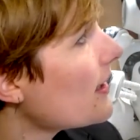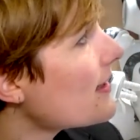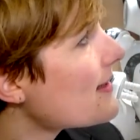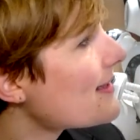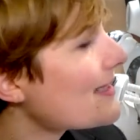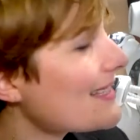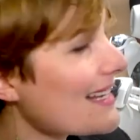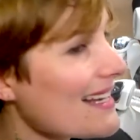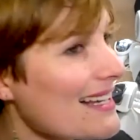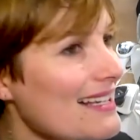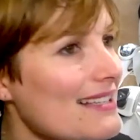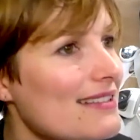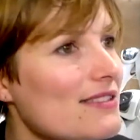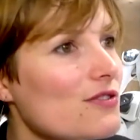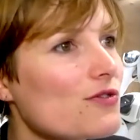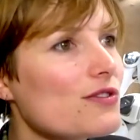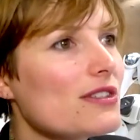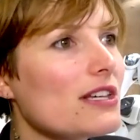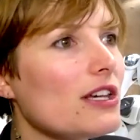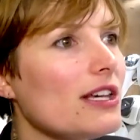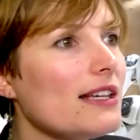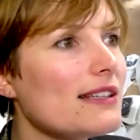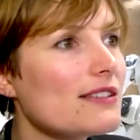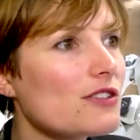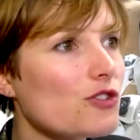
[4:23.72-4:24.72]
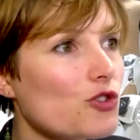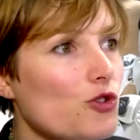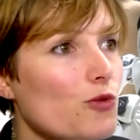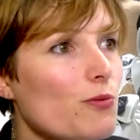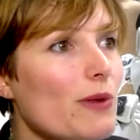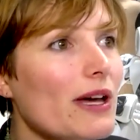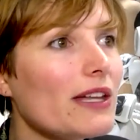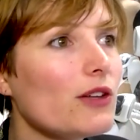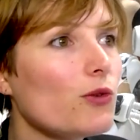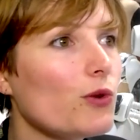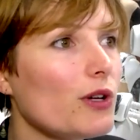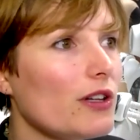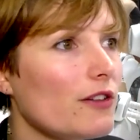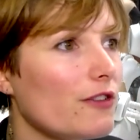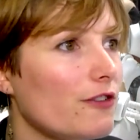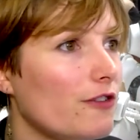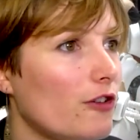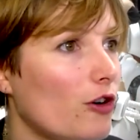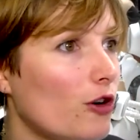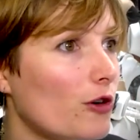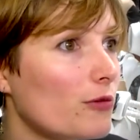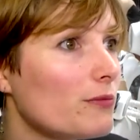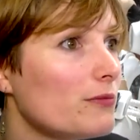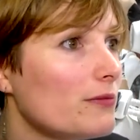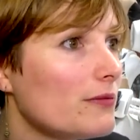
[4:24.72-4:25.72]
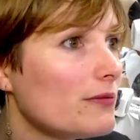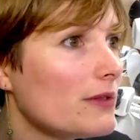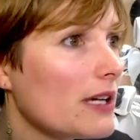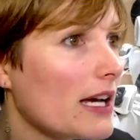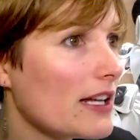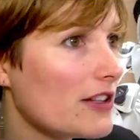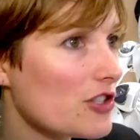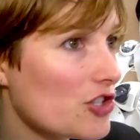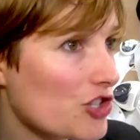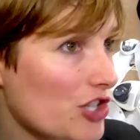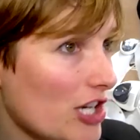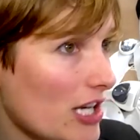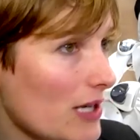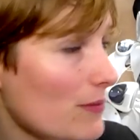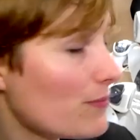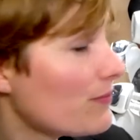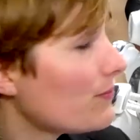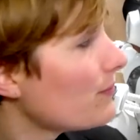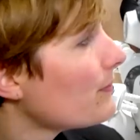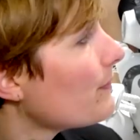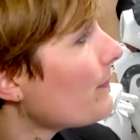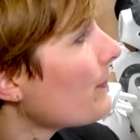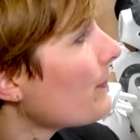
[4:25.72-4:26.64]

thanks to his humanoid form and shape,